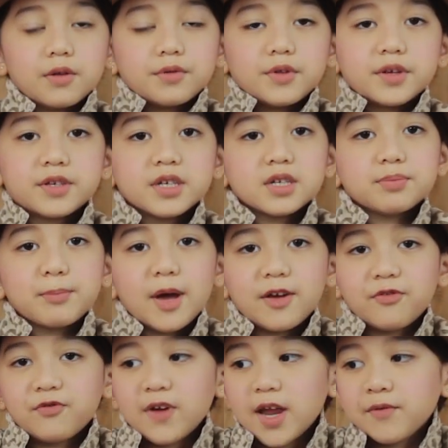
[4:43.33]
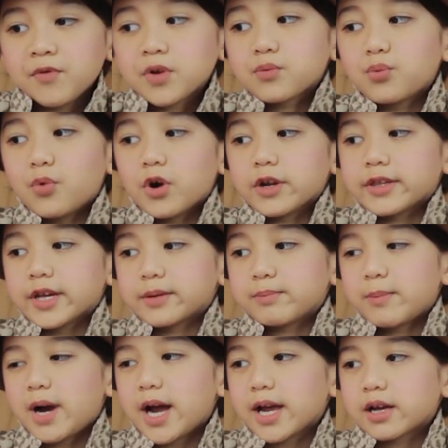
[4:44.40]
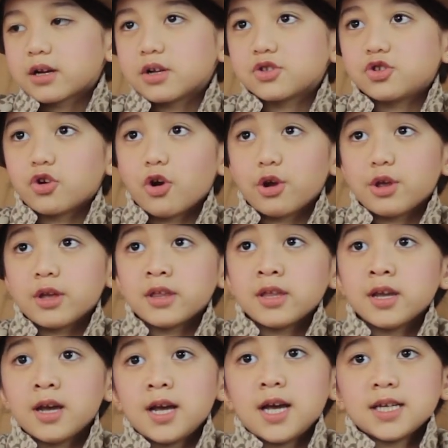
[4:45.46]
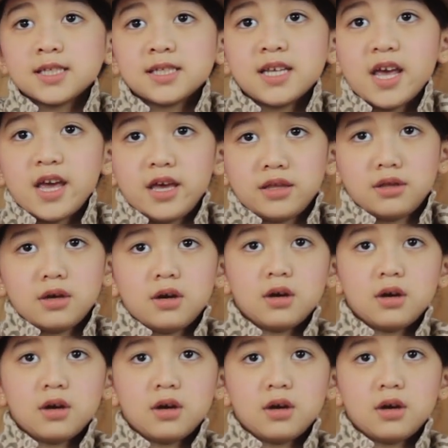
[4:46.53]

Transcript: This is my favorite word that Michael Jordan has said.